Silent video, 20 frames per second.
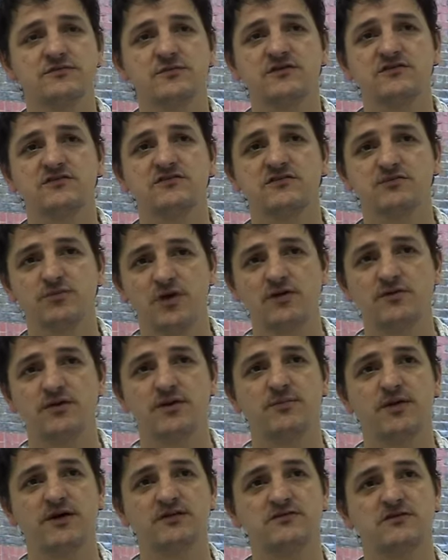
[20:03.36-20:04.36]
messages won't
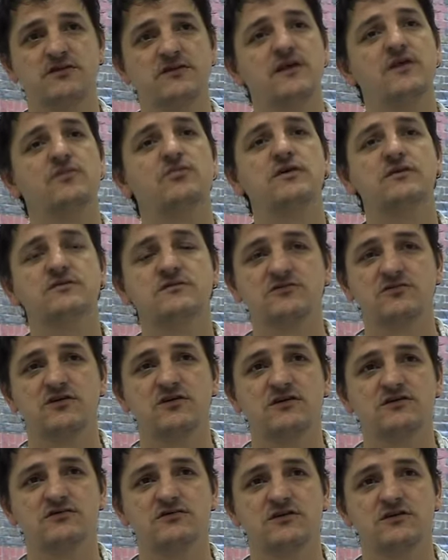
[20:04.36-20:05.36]
impact on, and they will
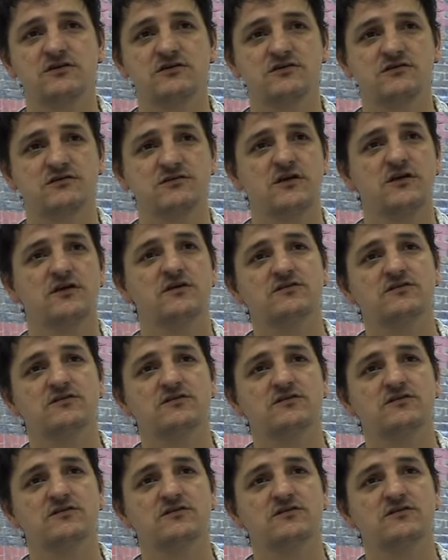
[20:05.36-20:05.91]
try drugs.